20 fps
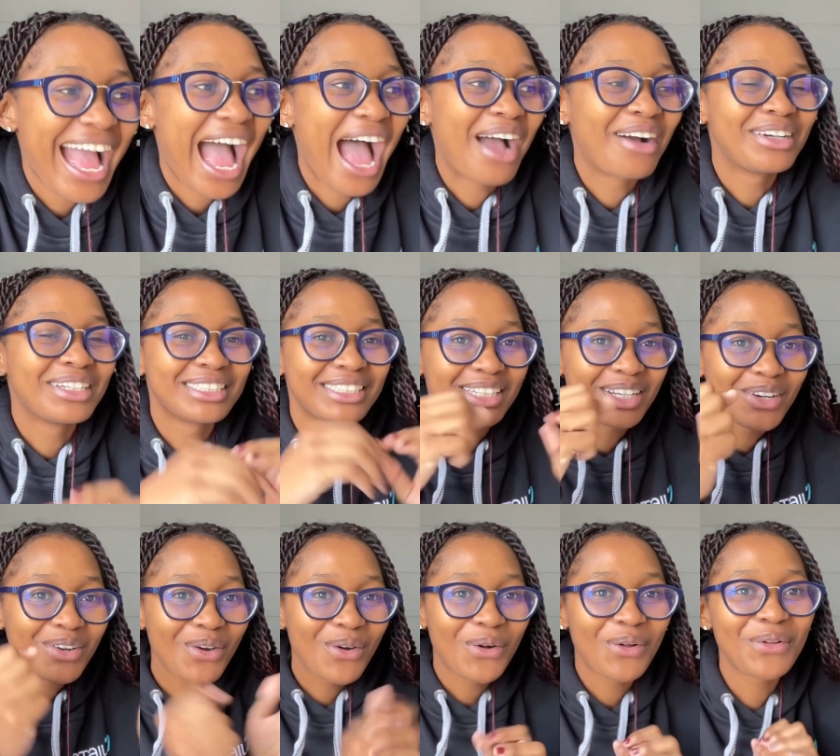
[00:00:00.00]
I was in a
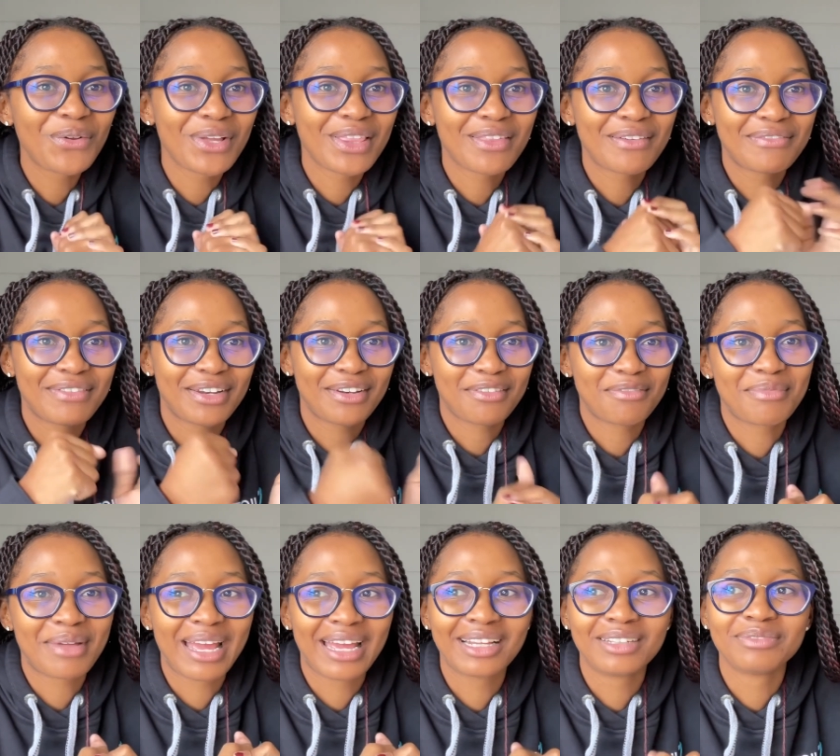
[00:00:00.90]
call with a friend of
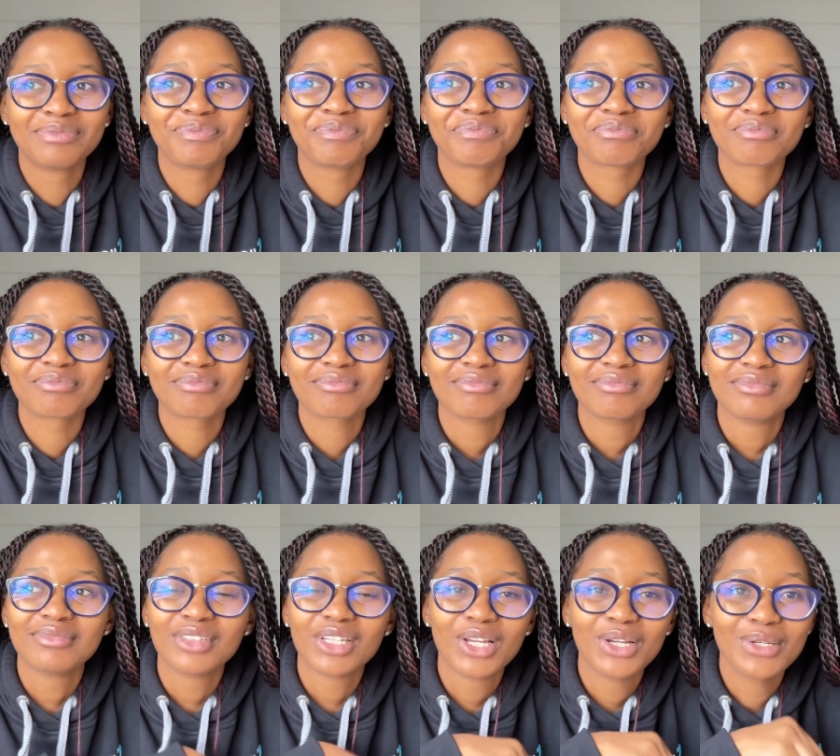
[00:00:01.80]
mine,
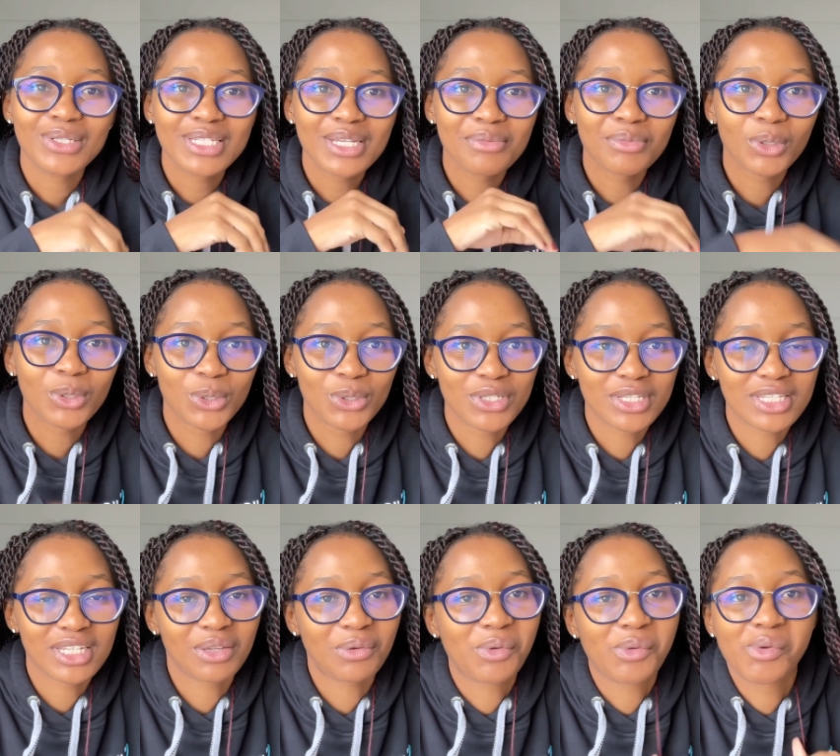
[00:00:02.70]
Tim
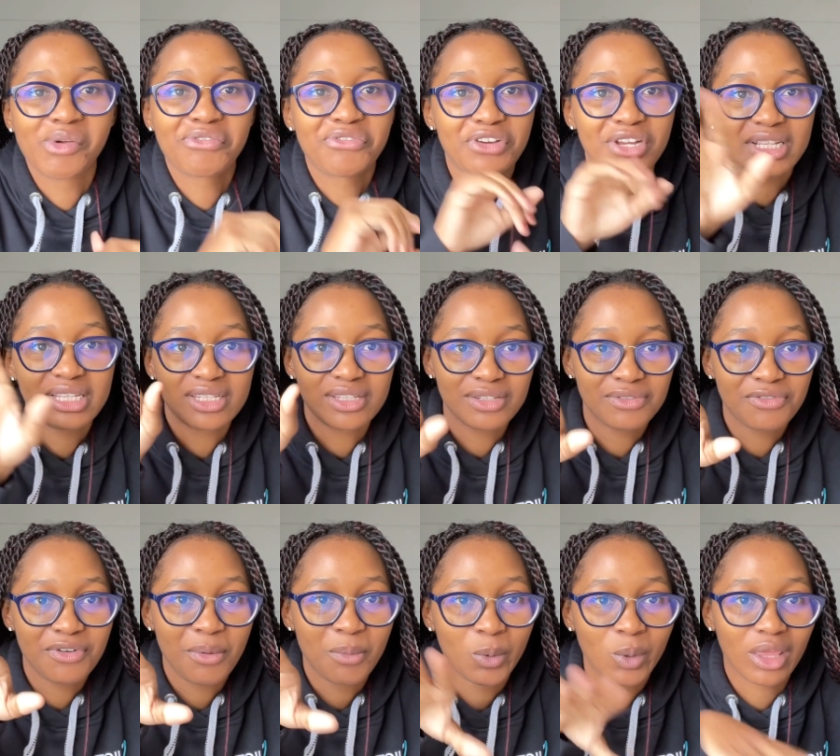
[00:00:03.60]
Gosey. We were friends
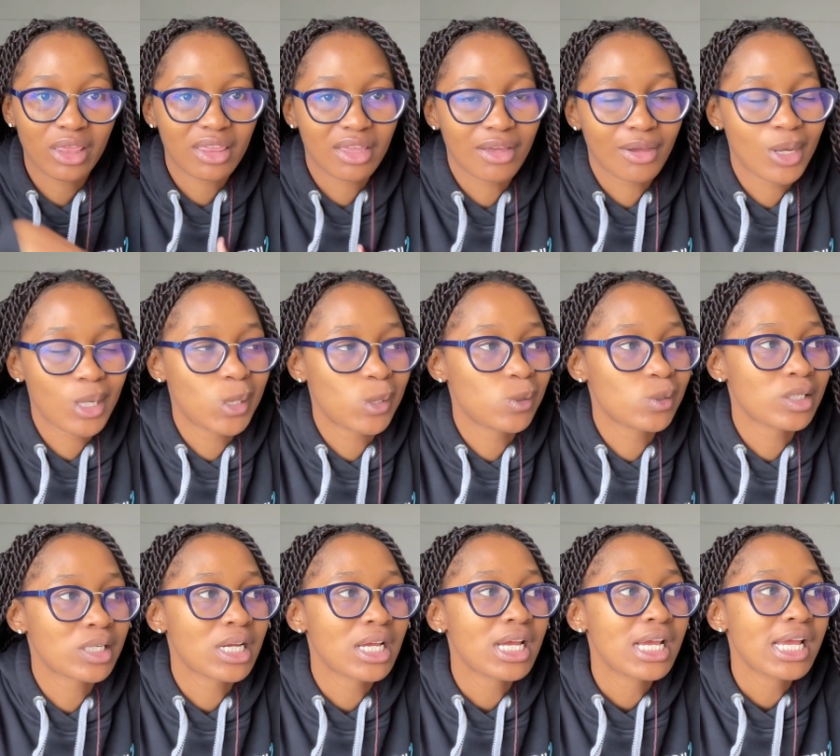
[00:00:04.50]
from WeThinkCode,
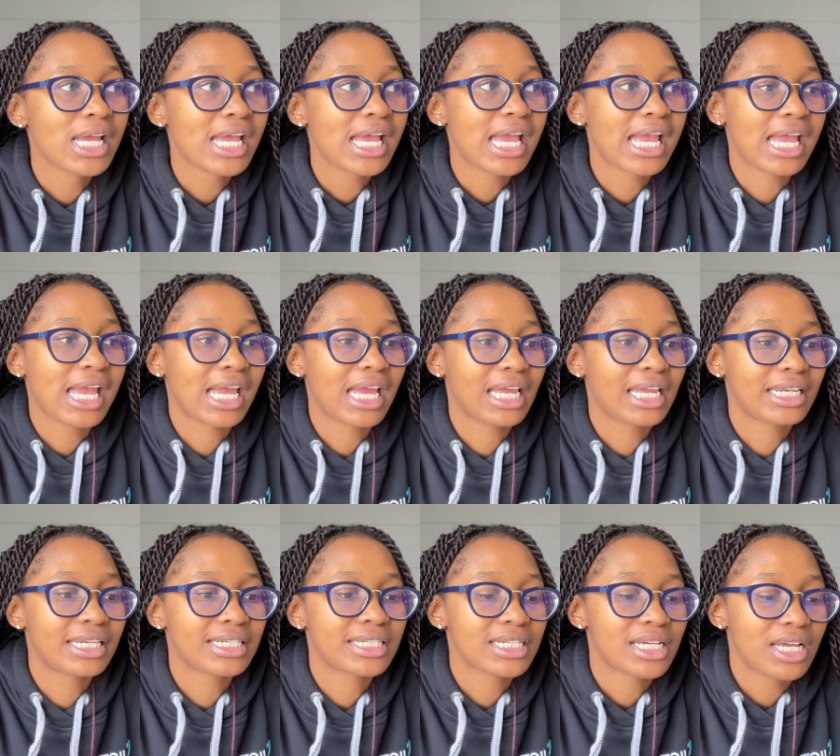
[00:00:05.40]

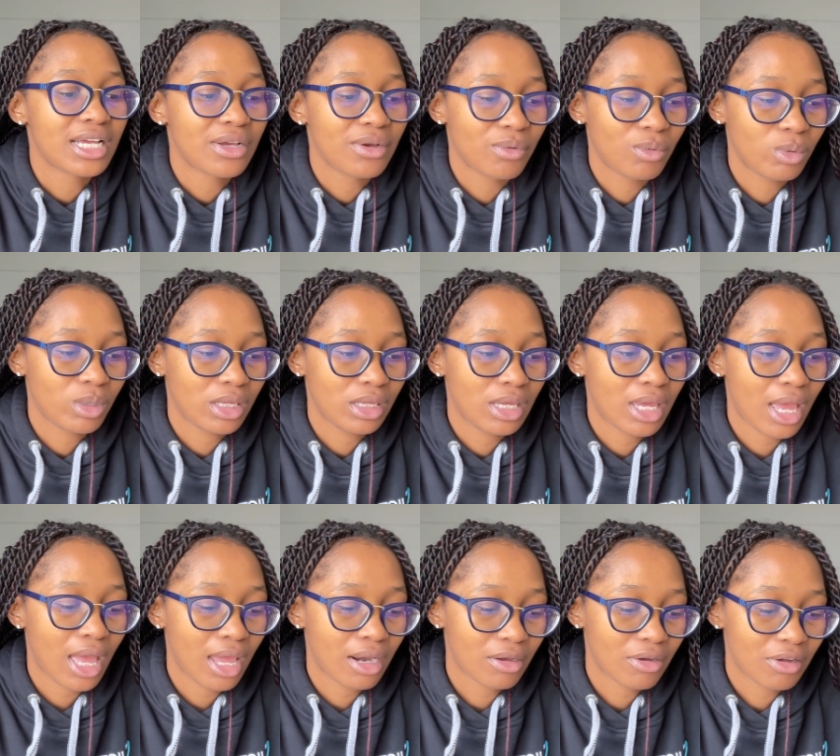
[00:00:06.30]
and we
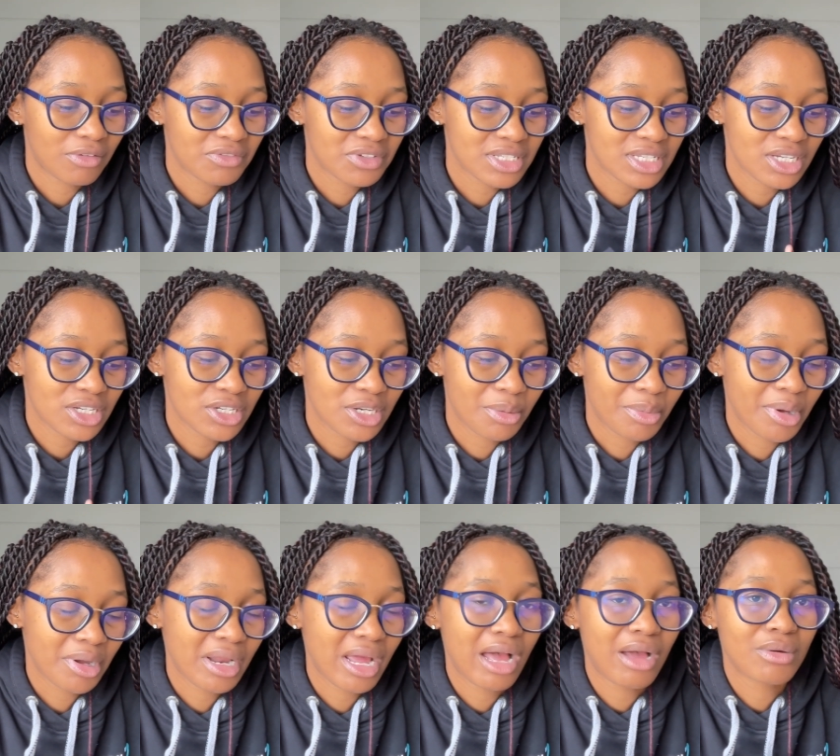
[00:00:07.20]
had a conversation
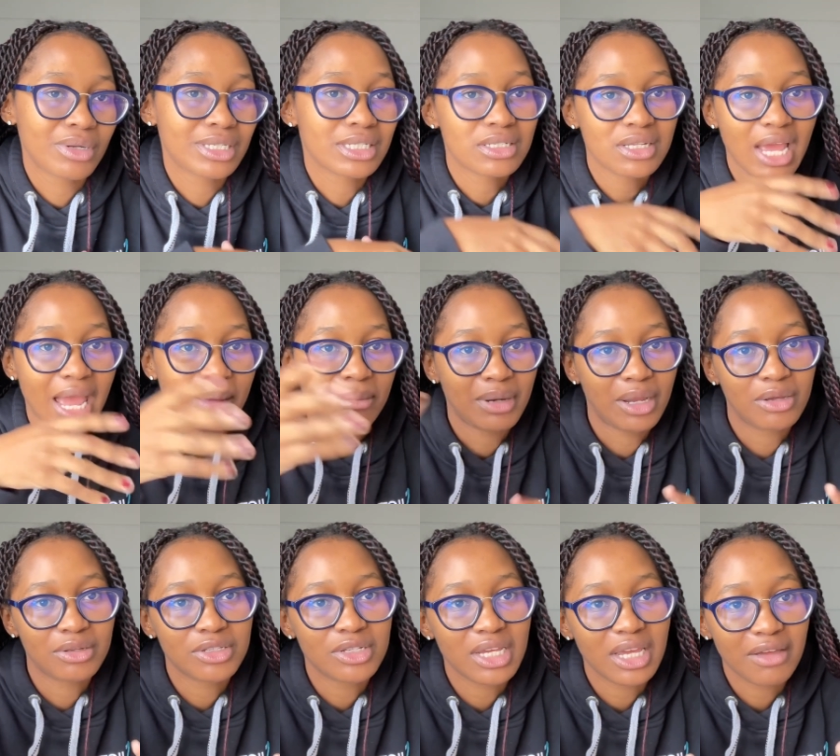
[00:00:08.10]
about how it's time now
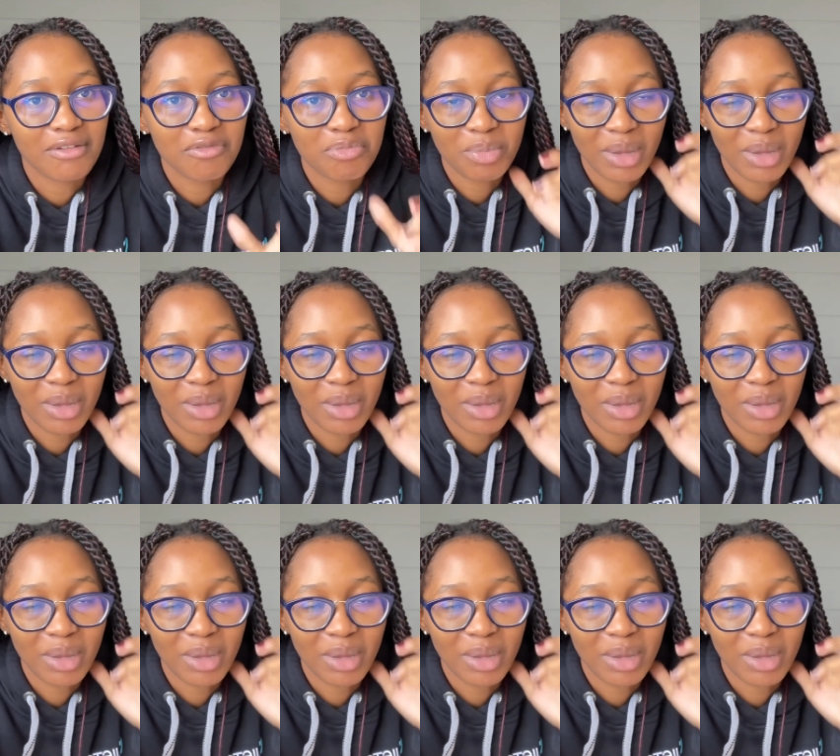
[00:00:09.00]
to give